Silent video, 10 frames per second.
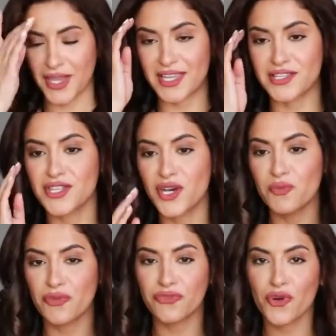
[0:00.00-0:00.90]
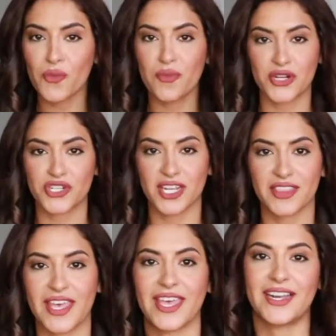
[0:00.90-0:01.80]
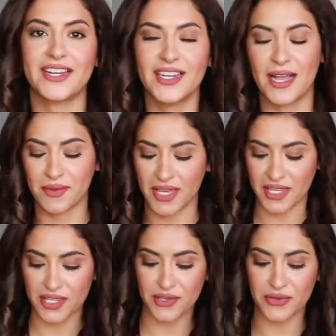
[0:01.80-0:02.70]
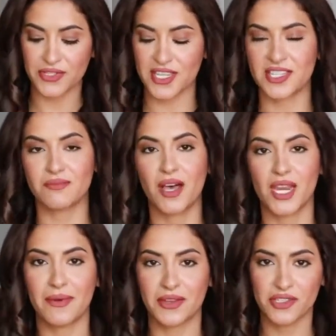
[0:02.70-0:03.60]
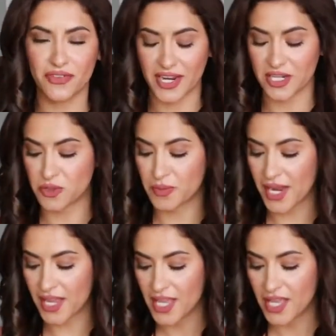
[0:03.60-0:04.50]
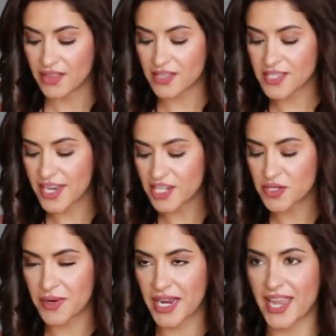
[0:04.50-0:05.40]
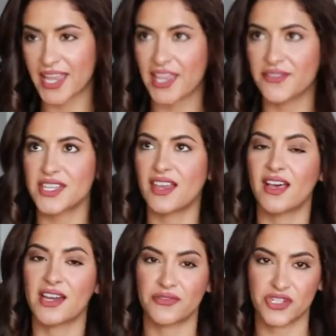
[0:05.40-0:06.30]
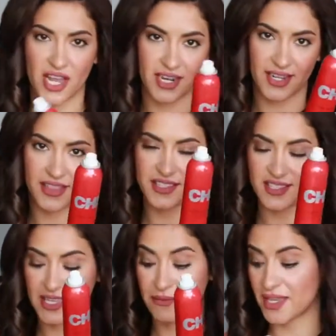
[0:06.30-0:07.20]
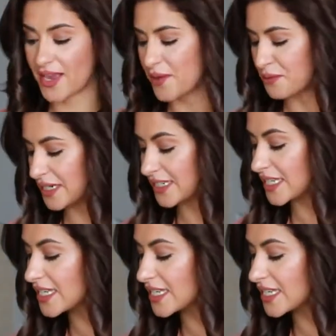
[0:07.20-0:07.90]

Okay, so before brushing the hair, I'm gonna use a small amount of hairspray. This hairspray gives a lot of shine, and this is something I really